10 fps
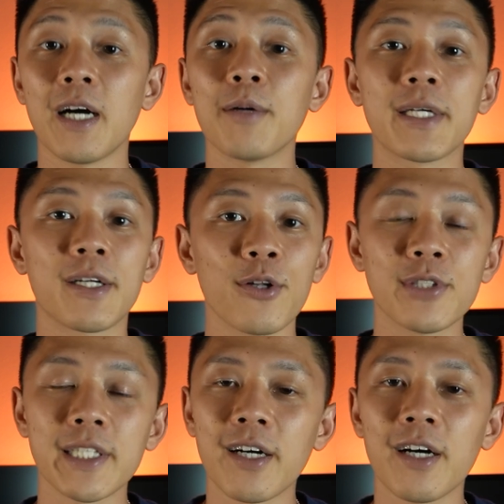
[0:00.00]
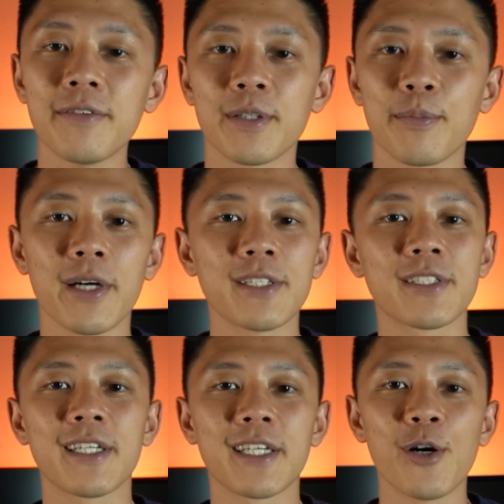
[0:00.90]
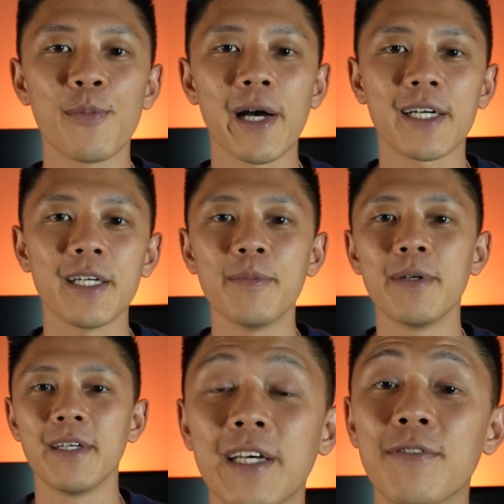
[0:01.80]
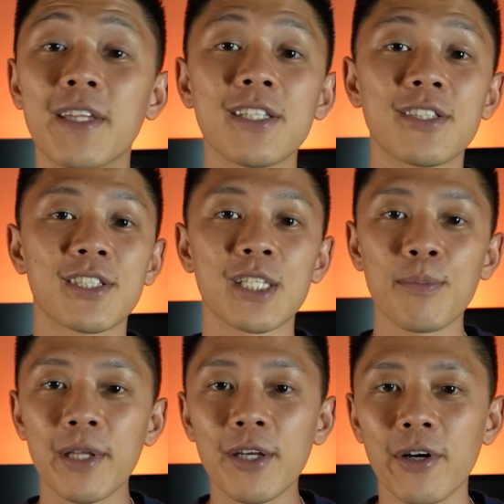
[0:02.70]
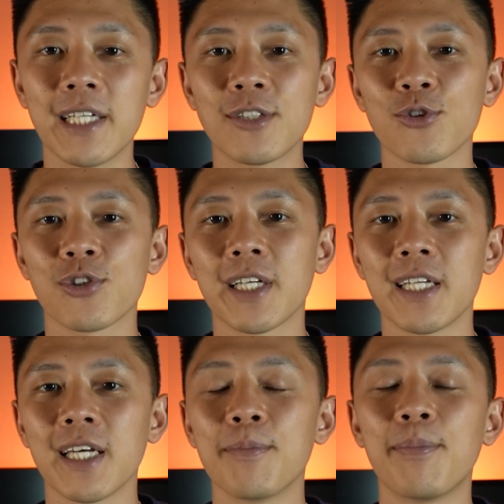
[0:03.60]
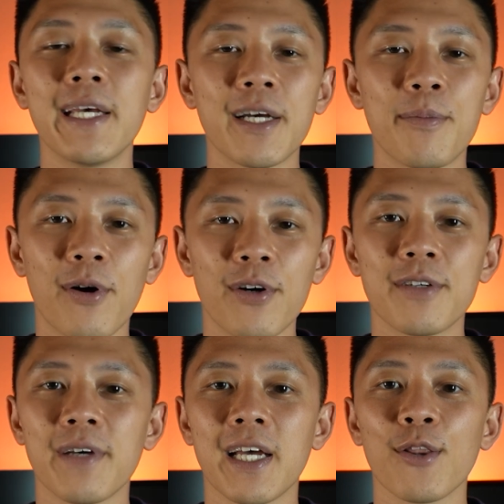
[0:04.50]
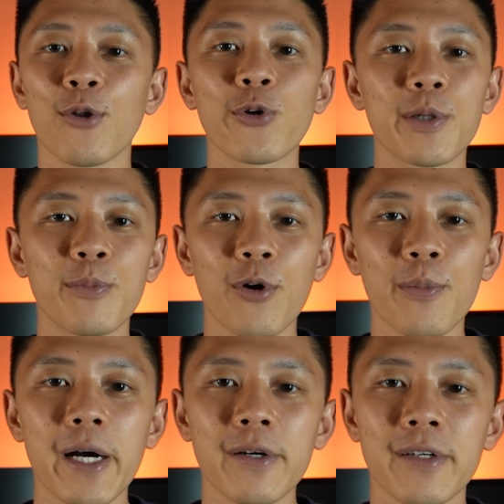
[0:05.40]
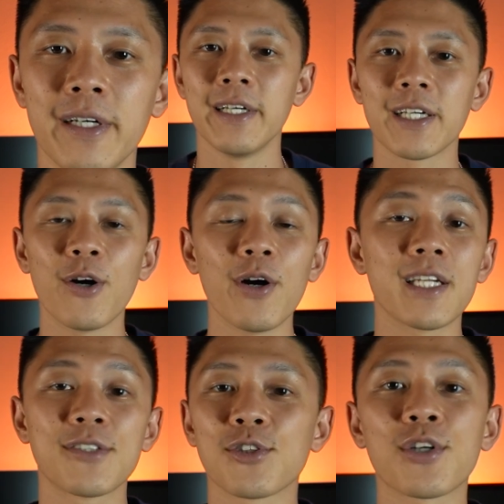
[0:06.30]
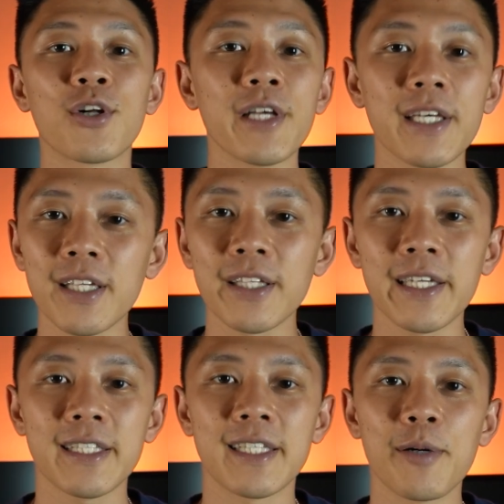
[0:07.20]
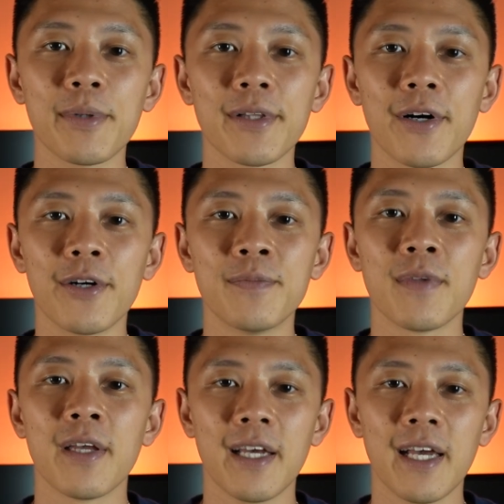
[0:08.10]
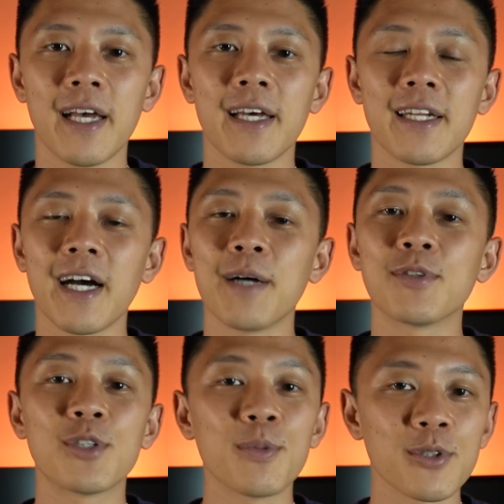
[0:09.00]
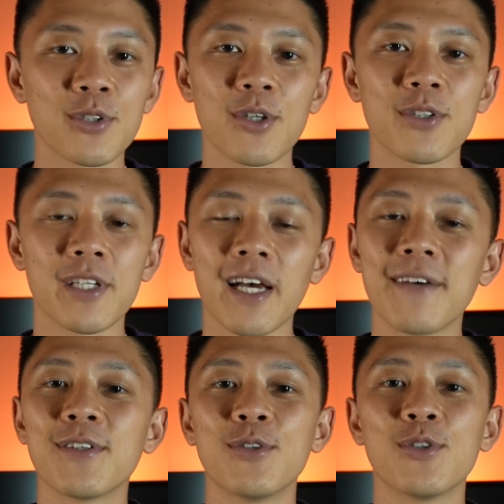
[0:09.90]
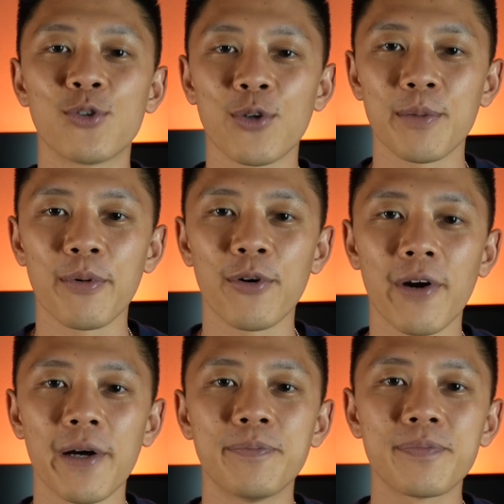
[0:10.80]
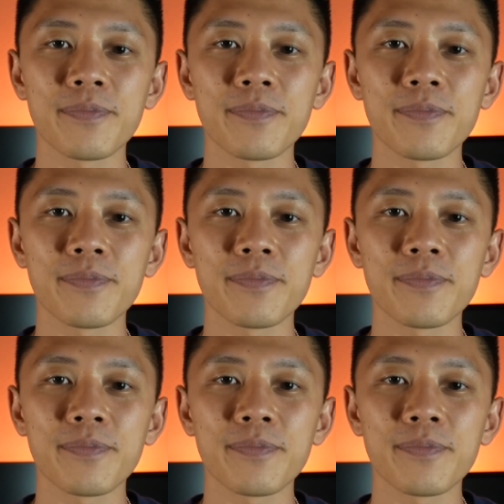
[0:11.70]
I'll be closing it off and the price is gonna go back up. If this is something you're interested in being a part of and learning more about, go ahead and just click the link down below, and I'm super stoked to have you join the program.